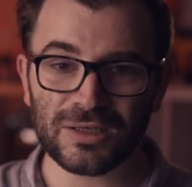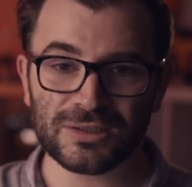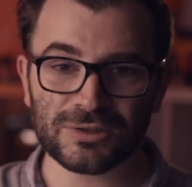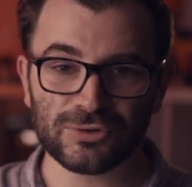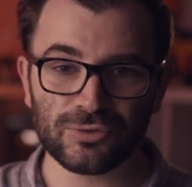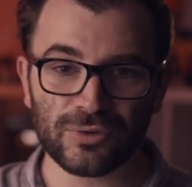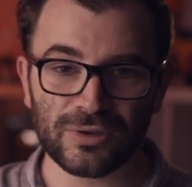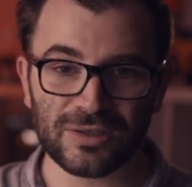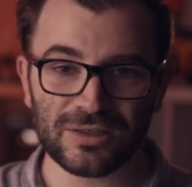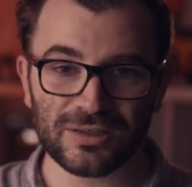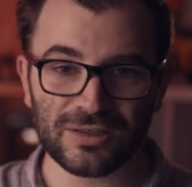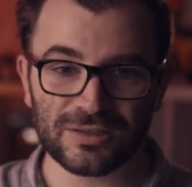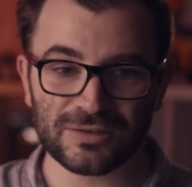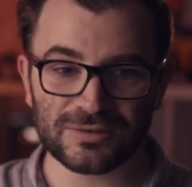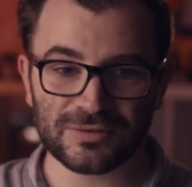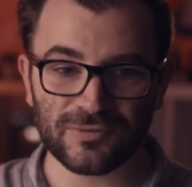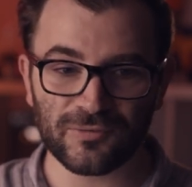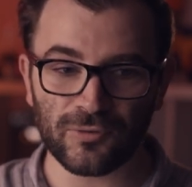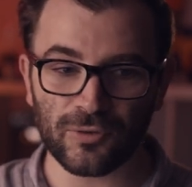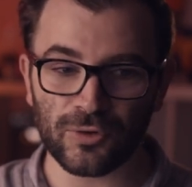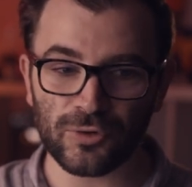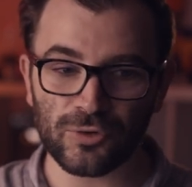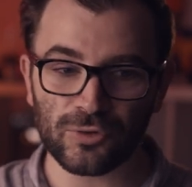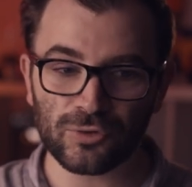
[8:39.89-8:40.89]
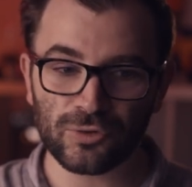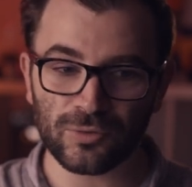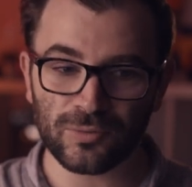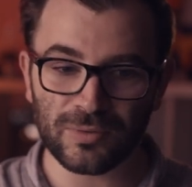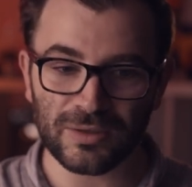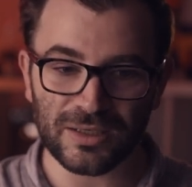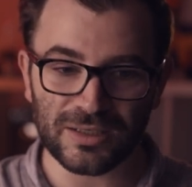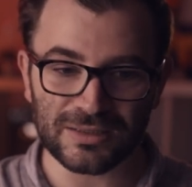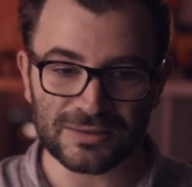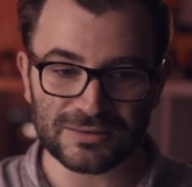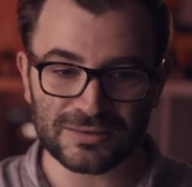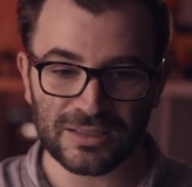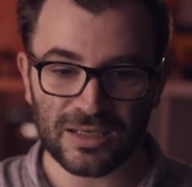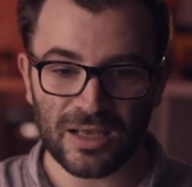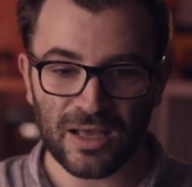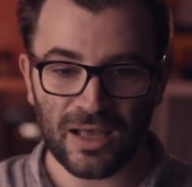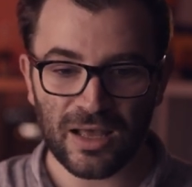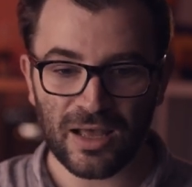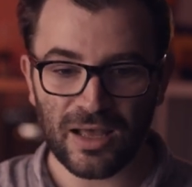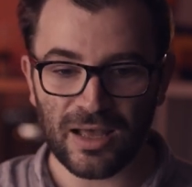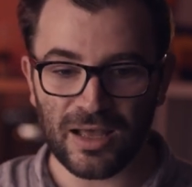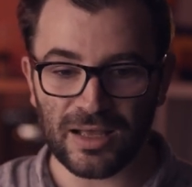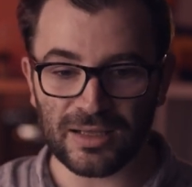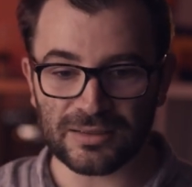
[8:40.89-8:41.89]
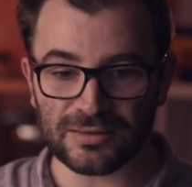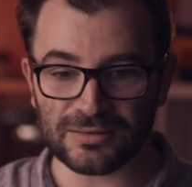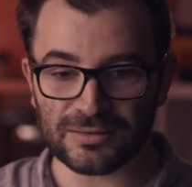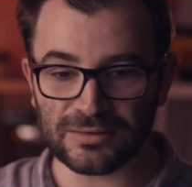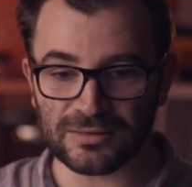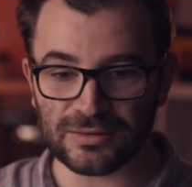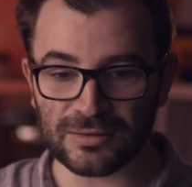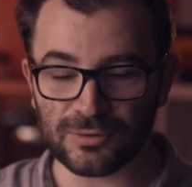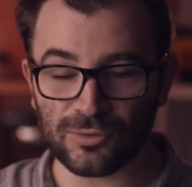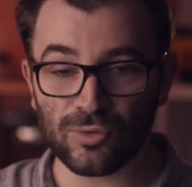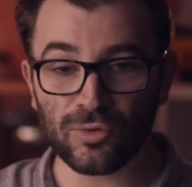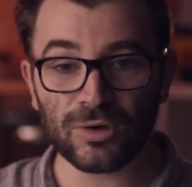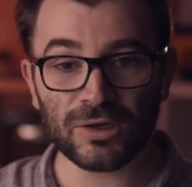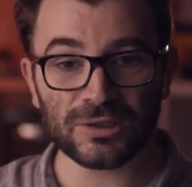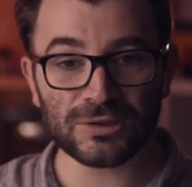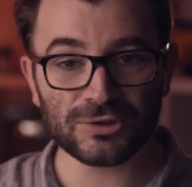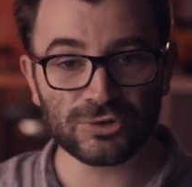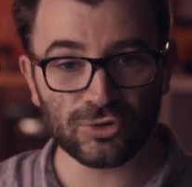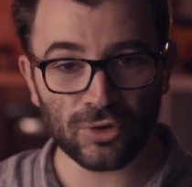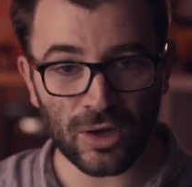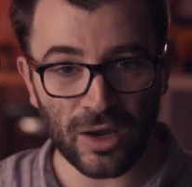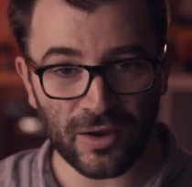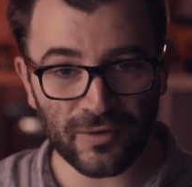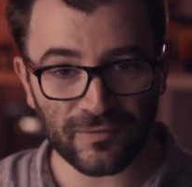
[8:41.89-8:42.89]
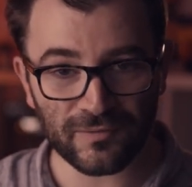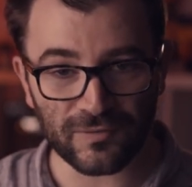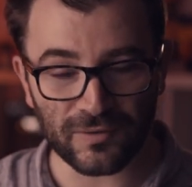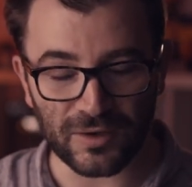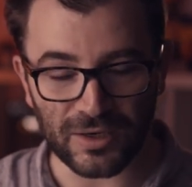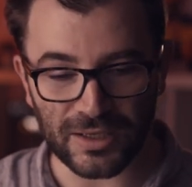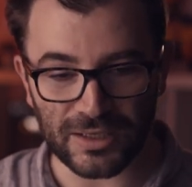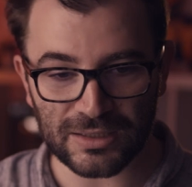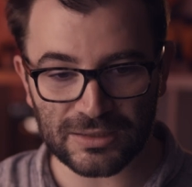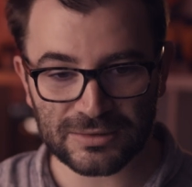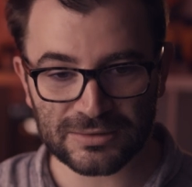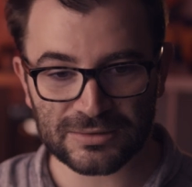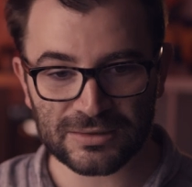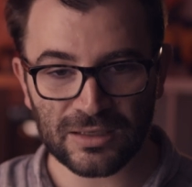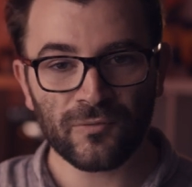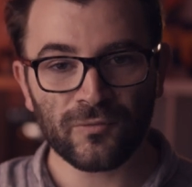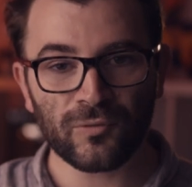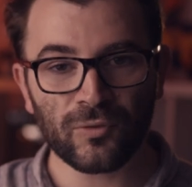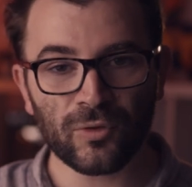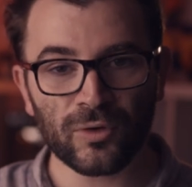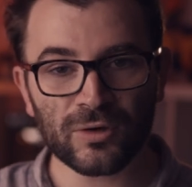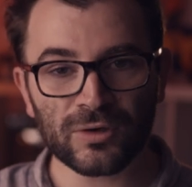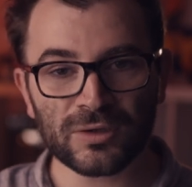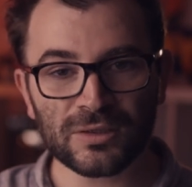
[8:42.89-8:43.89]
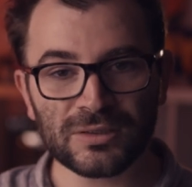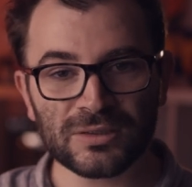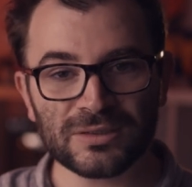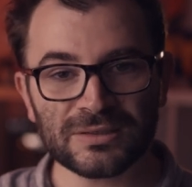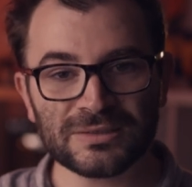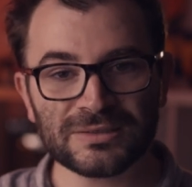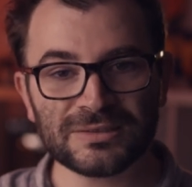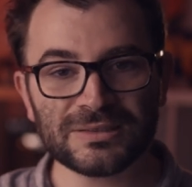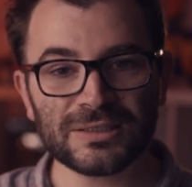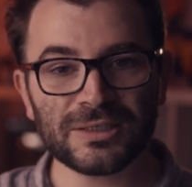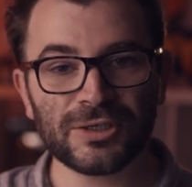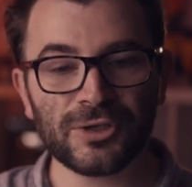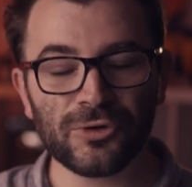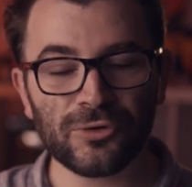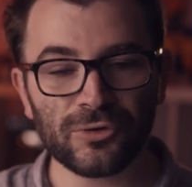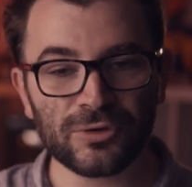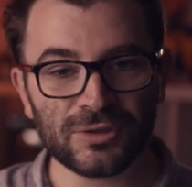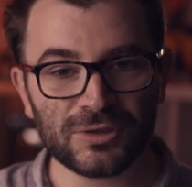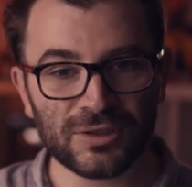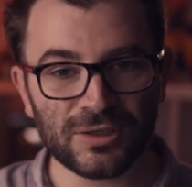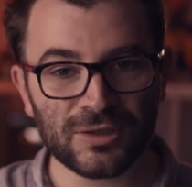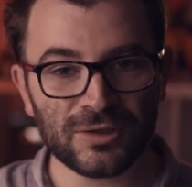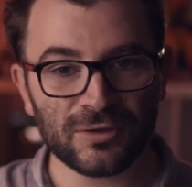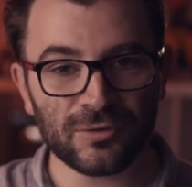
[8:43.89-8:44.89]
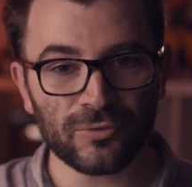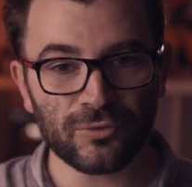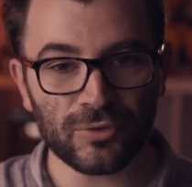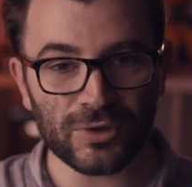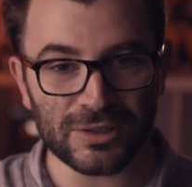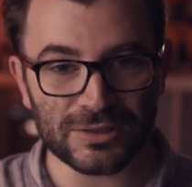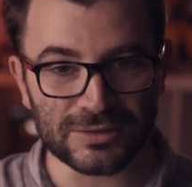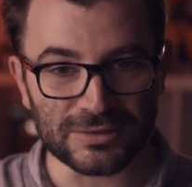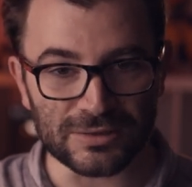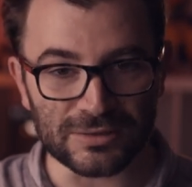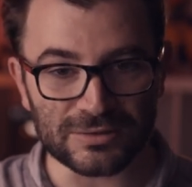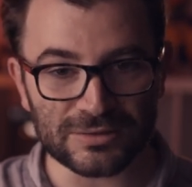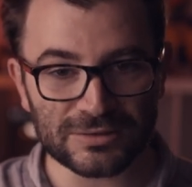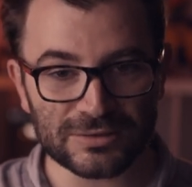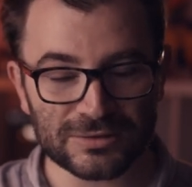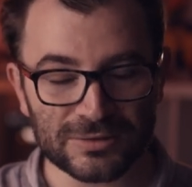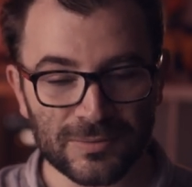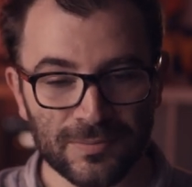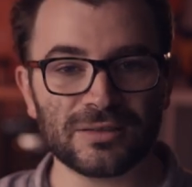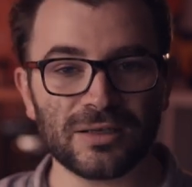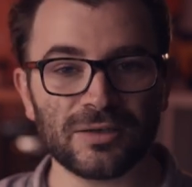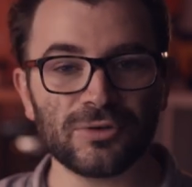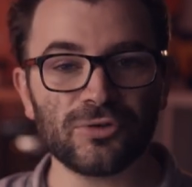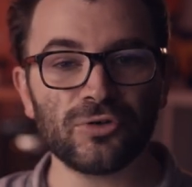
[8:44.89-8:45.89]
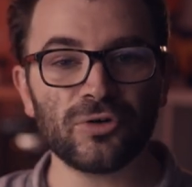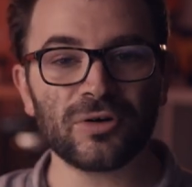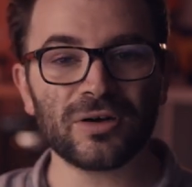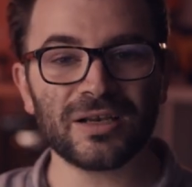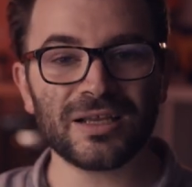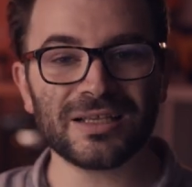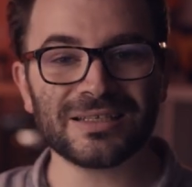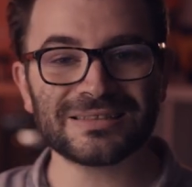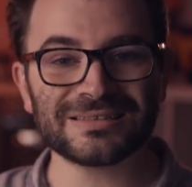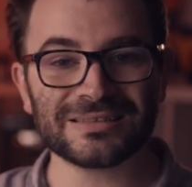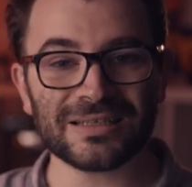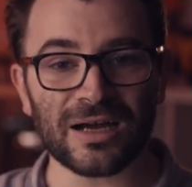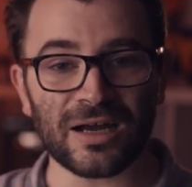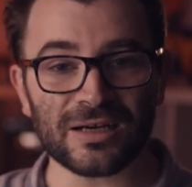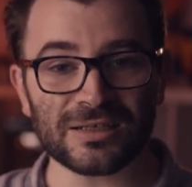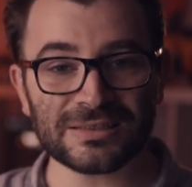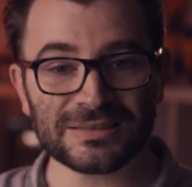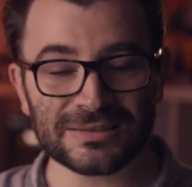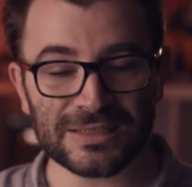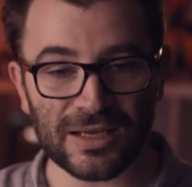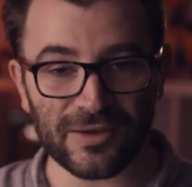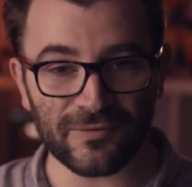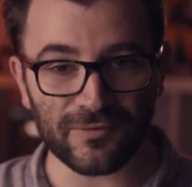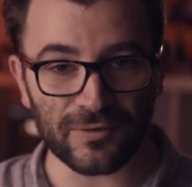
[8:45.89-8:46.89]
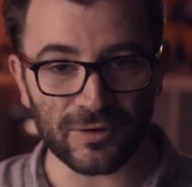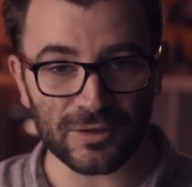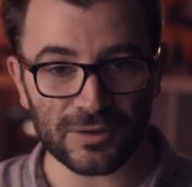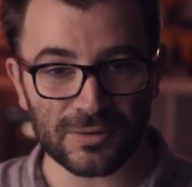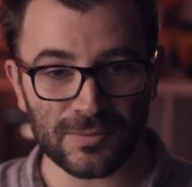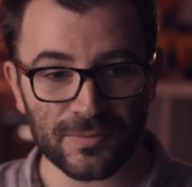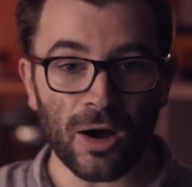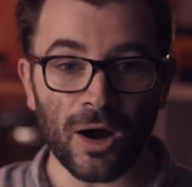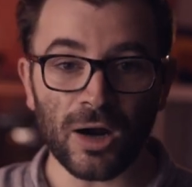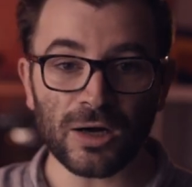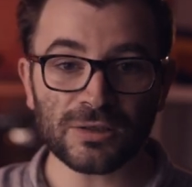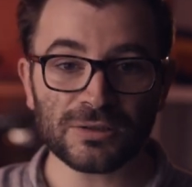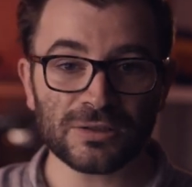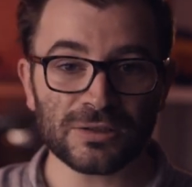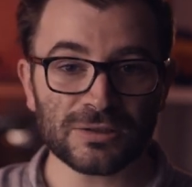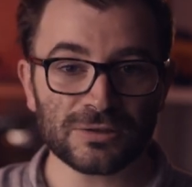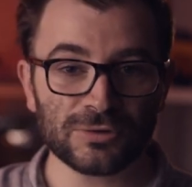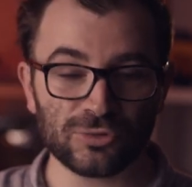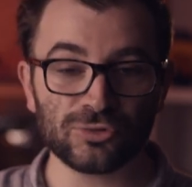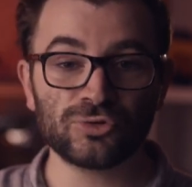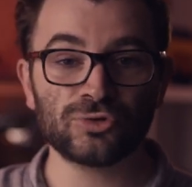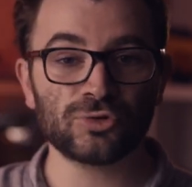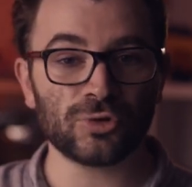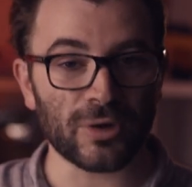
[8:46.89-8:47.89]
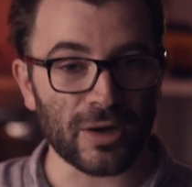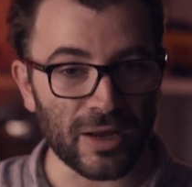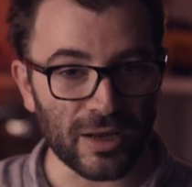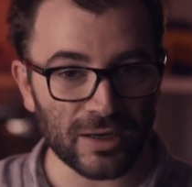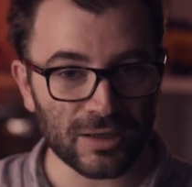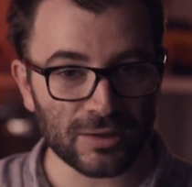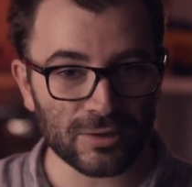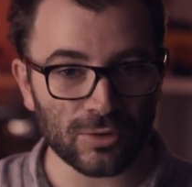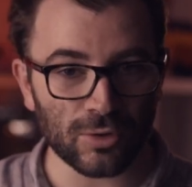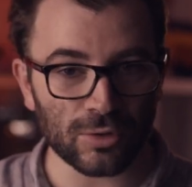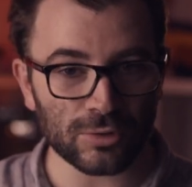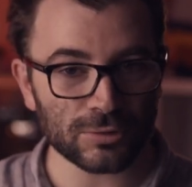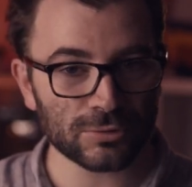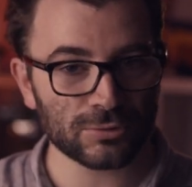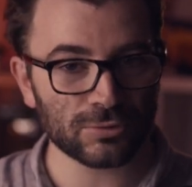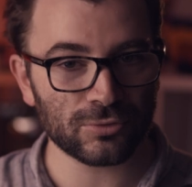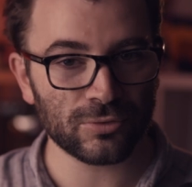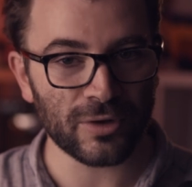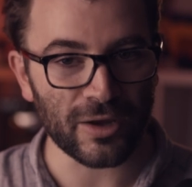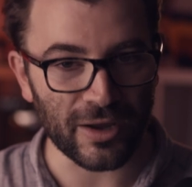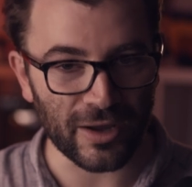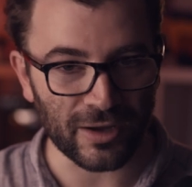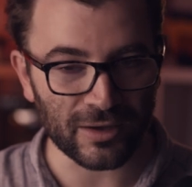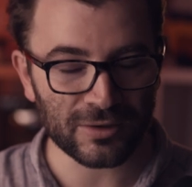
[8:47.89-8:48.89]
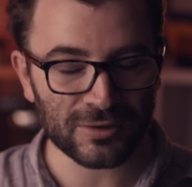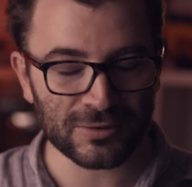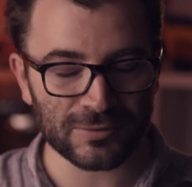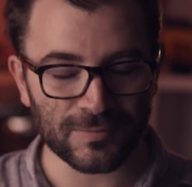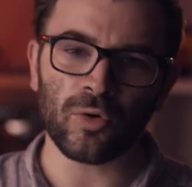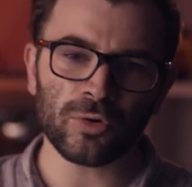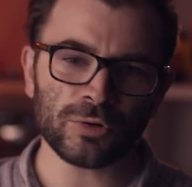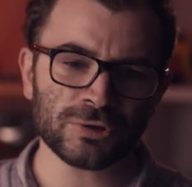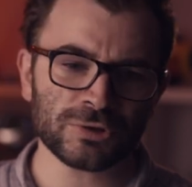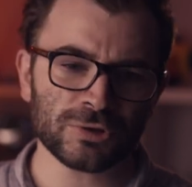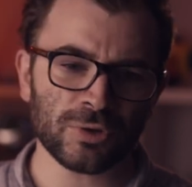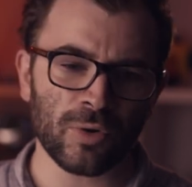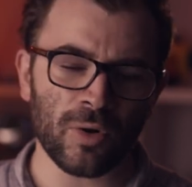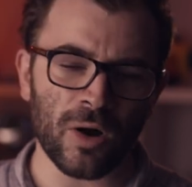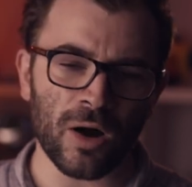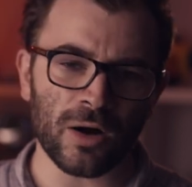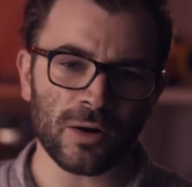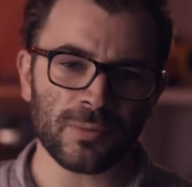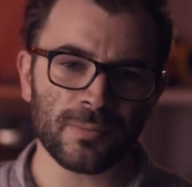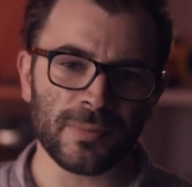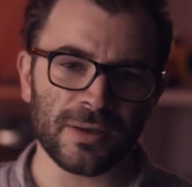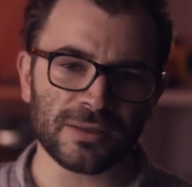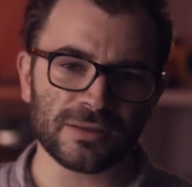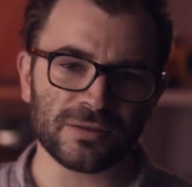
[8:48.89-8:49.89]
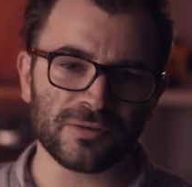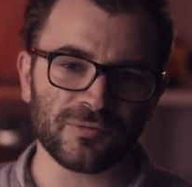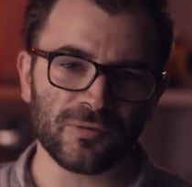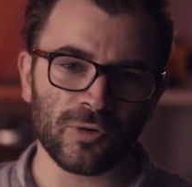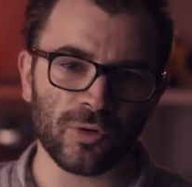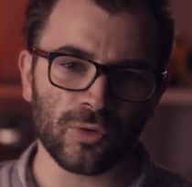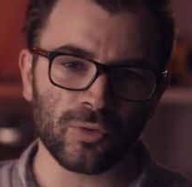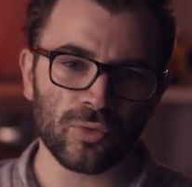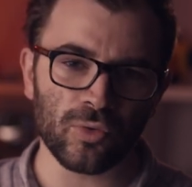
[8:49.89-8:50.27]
is doing this for YouTube links and Google Drive links for security reasons. The newer links are safer, harder to track or to hack, also are better for